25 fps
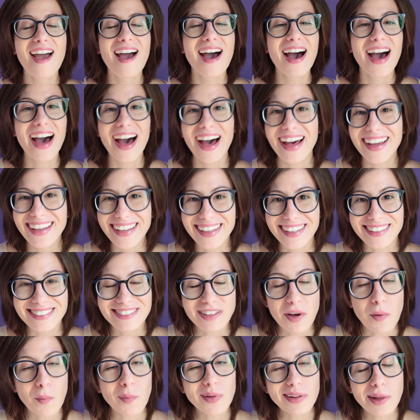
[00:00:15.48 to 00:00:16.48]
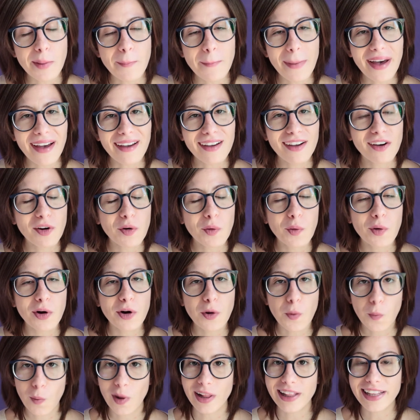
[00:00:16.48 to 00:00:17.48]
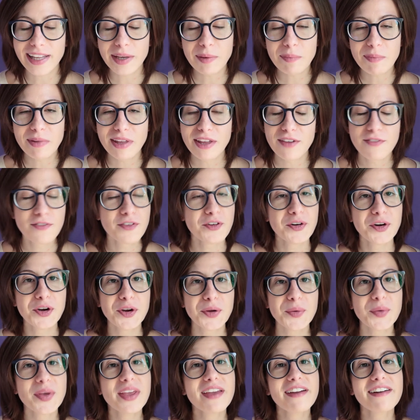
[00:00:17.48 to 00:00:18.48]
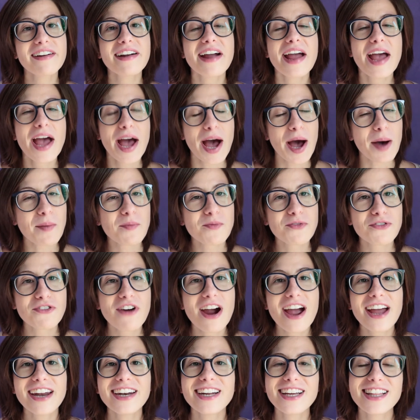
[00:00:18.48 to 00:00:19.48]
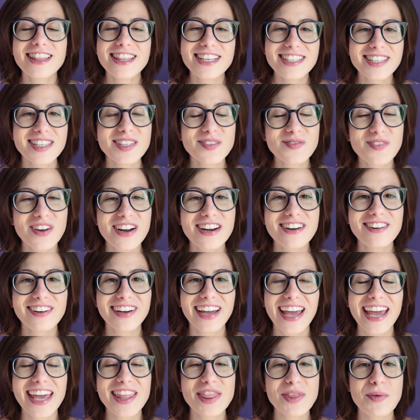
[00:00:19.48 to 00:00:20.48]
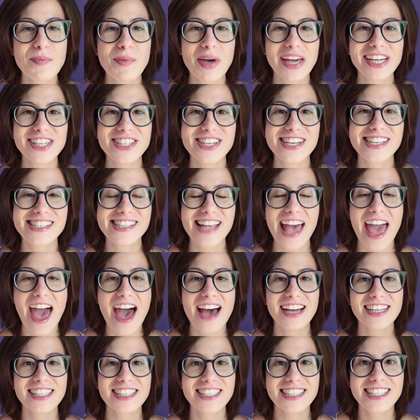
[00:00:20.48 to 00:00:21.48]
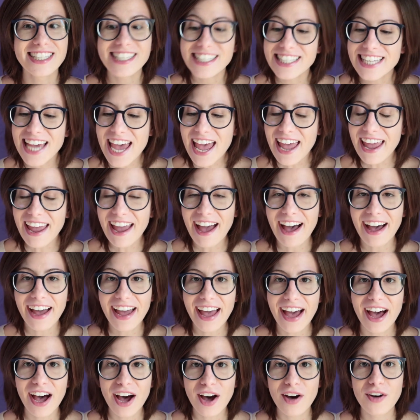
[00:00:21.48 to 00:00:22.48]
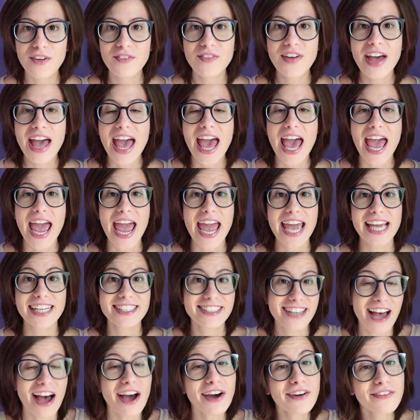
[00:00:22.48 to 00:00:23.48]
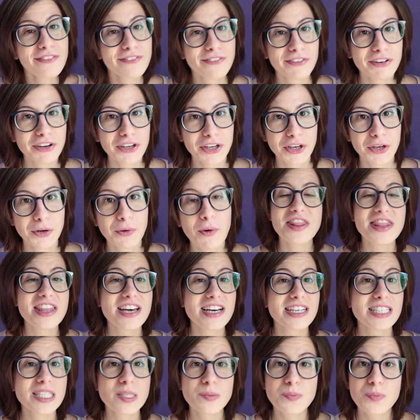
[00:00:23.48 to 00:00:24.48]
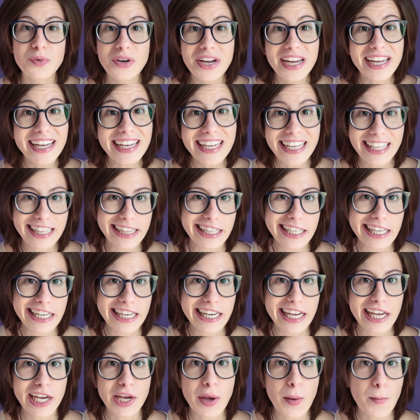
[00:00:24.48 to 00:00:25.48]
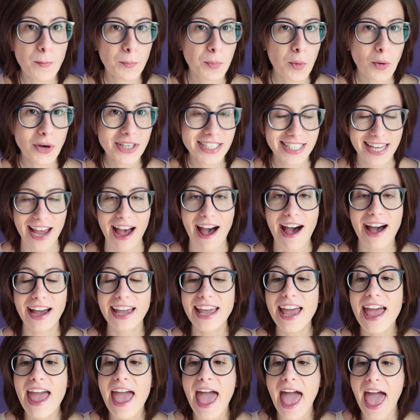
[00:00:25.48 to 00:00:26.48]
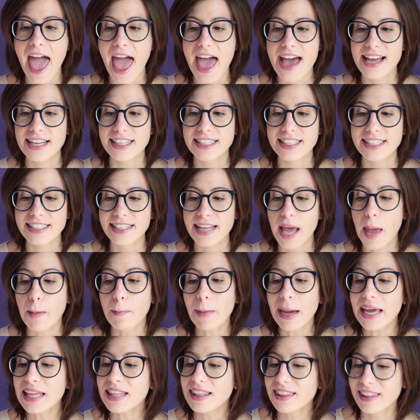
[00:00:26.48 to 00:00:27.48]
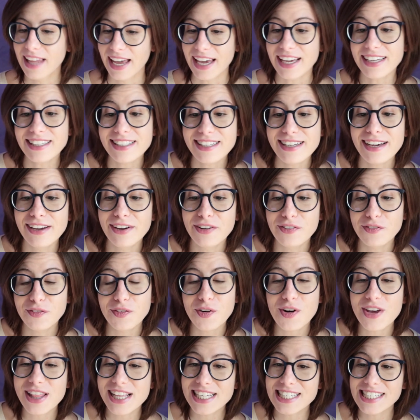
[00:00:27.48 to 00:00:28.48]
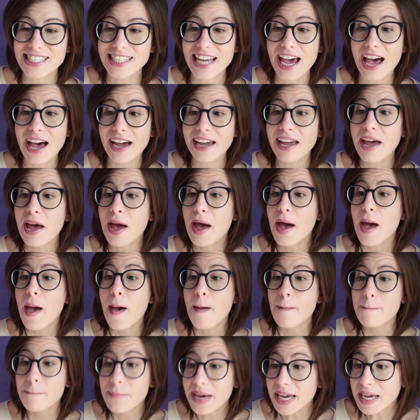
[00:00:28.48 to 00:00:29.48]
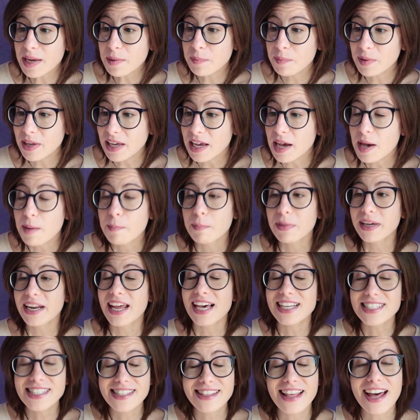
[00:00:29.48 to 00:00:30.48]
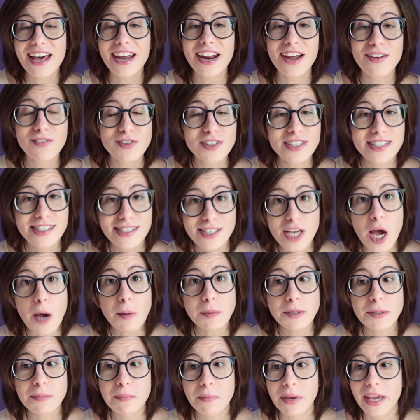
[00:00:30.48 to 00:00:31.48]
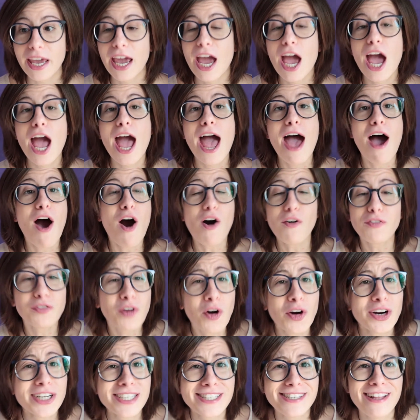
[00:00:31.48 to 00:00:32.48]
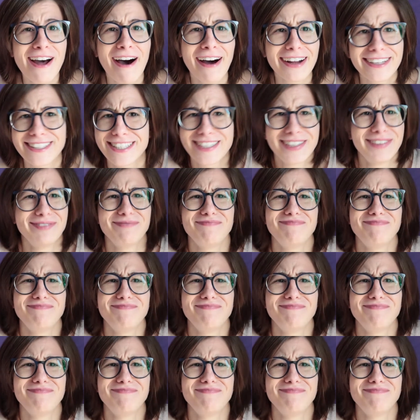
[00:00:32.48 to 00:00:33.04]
Hi, welcome back or welcome if you're new here. I'm Fran, this is Fran Nook in the Pages, and today I have a tag for you, the spring cleaning book tag. And am I late for this tag? Maybe, but has that ever stopped me? Of course not.